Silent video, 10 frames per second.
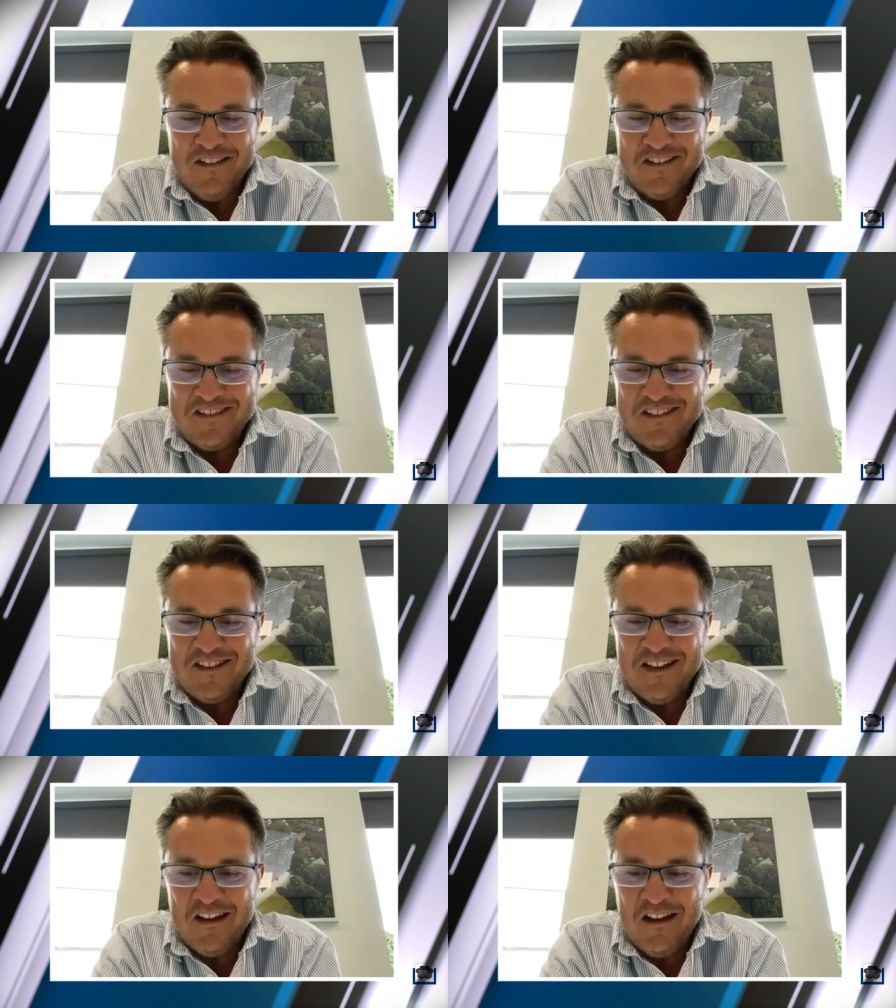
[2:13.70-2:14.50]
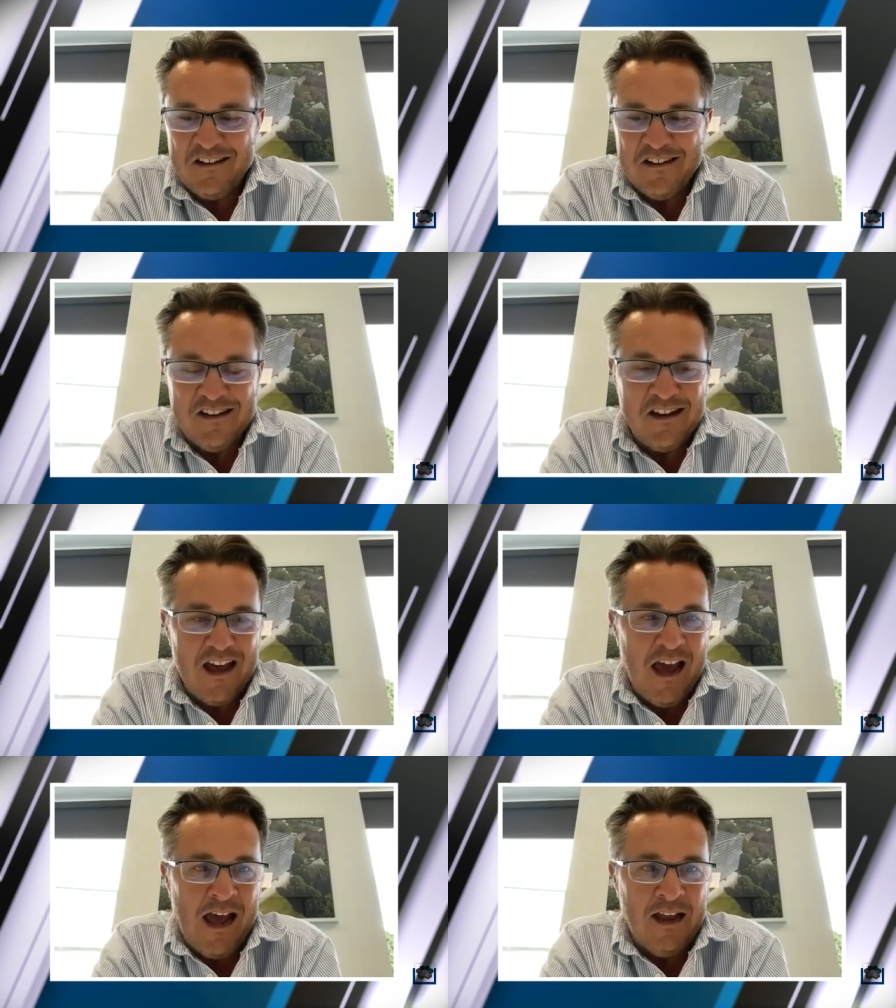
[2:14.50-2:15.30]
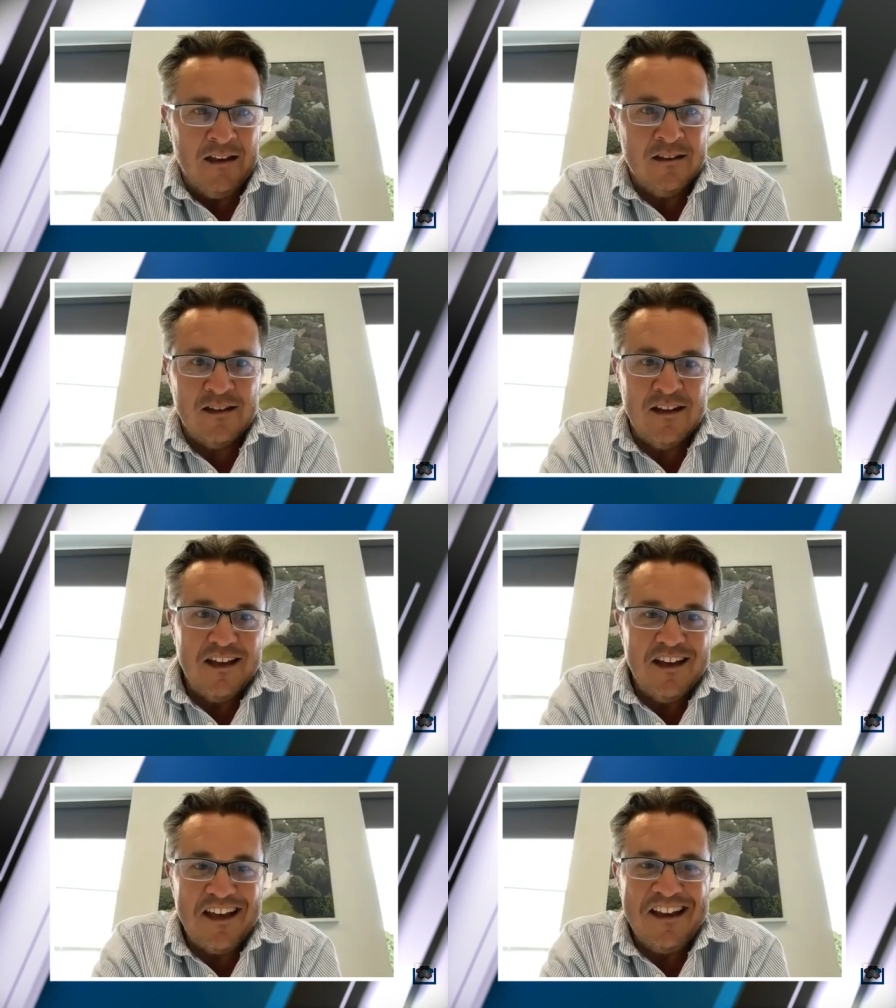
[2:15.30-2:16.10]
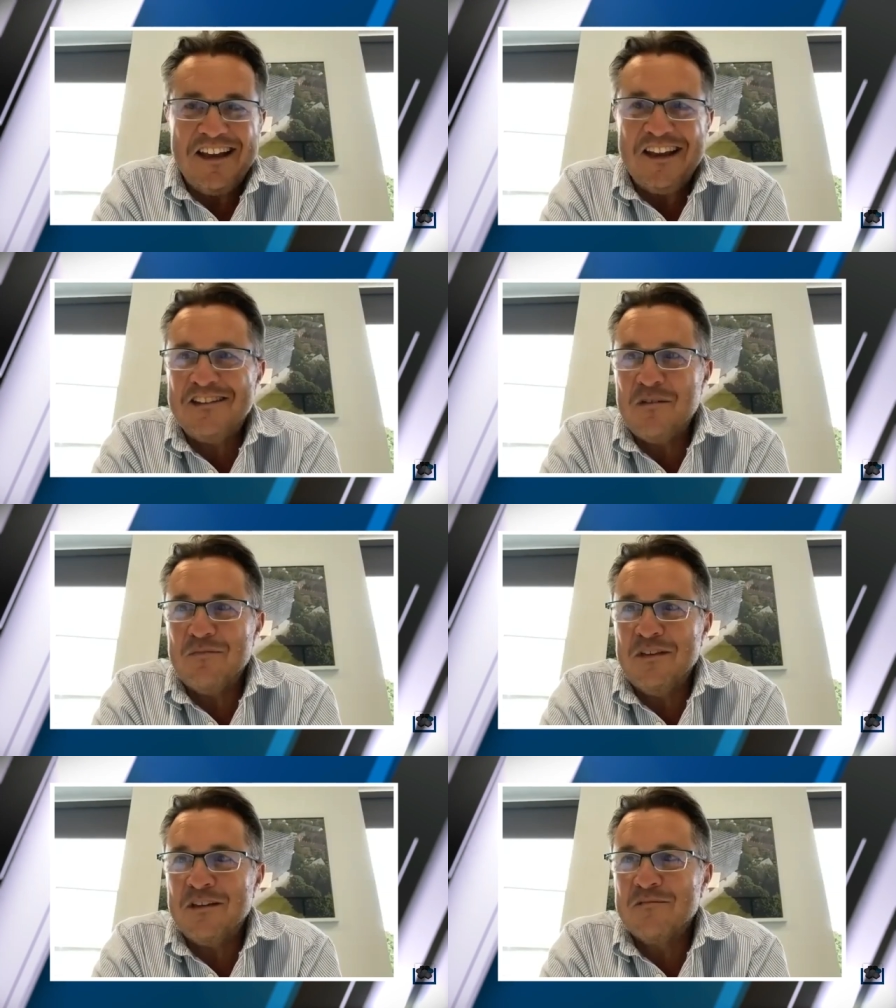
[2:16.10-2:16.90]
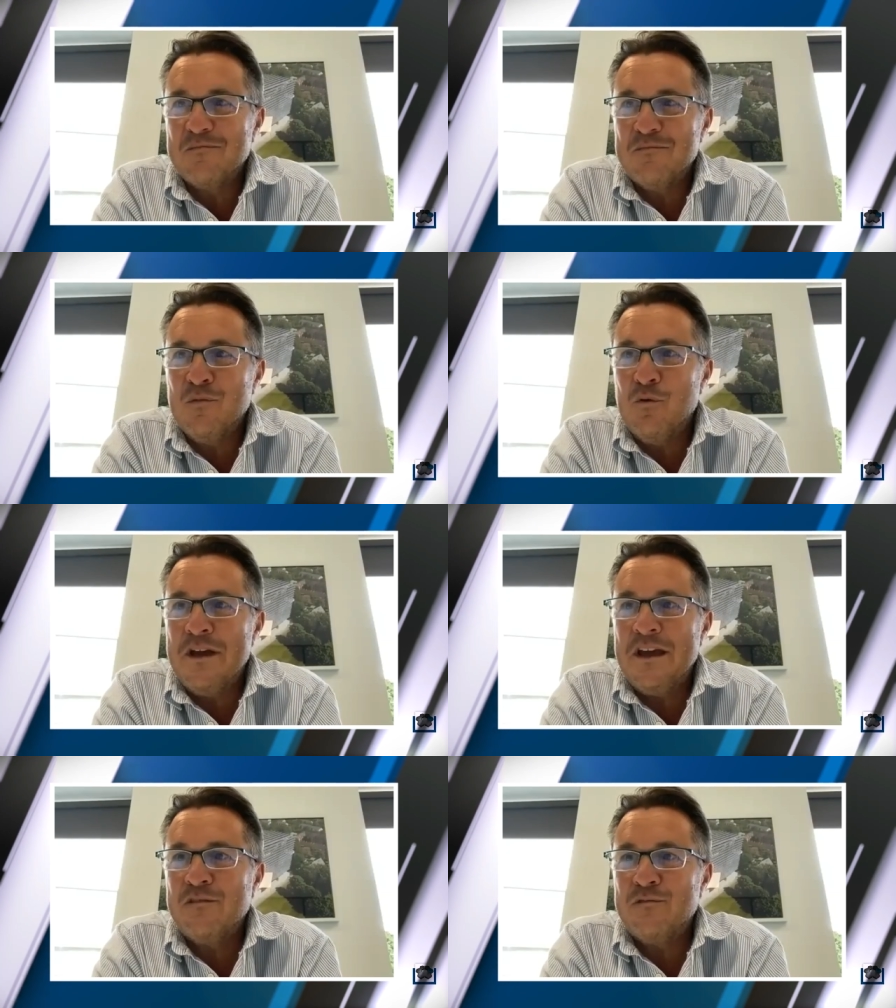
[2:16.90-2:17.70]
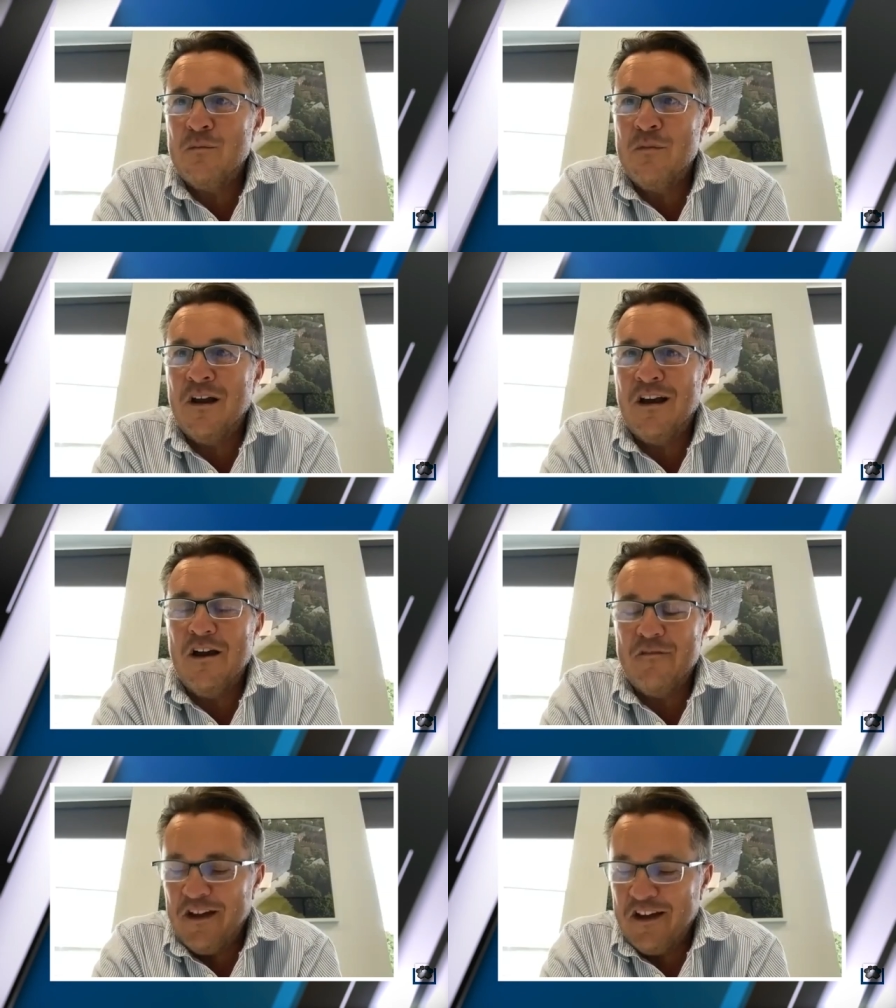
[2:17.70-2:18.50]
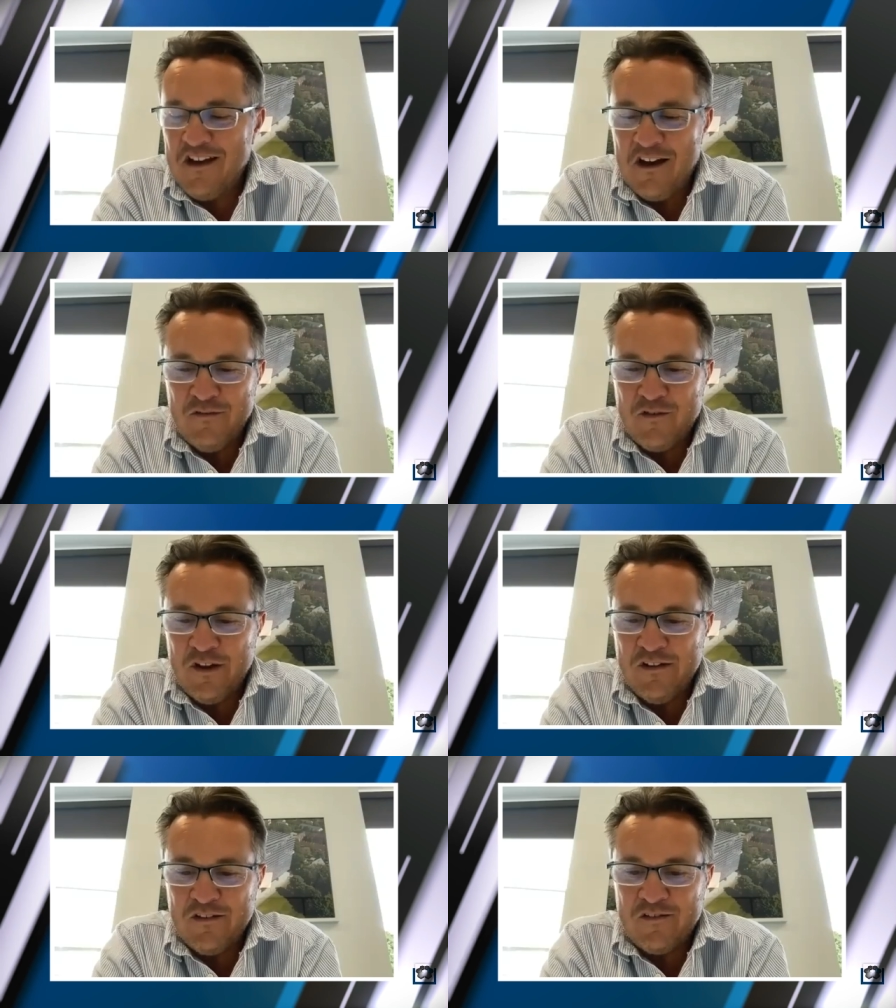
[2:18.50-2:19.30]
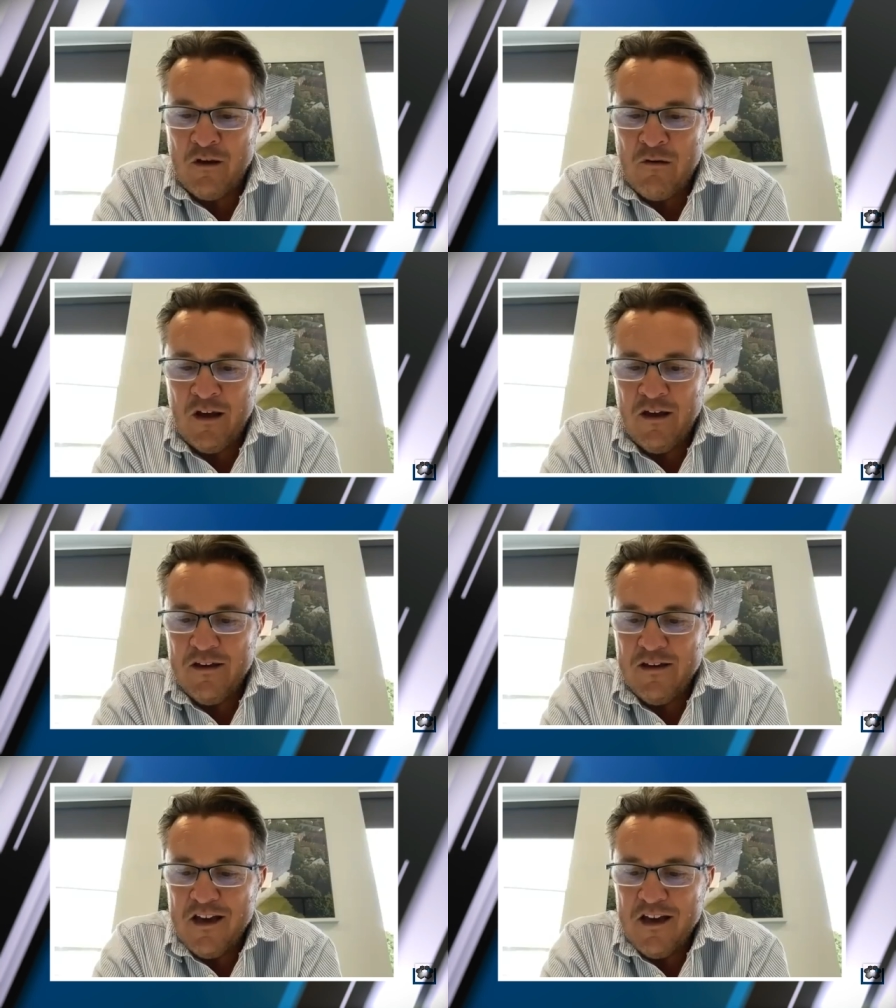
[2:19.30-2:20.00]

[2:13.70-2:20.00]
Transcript: in the city in London, and needed something more meaningful in my life. And I kind of got into solar.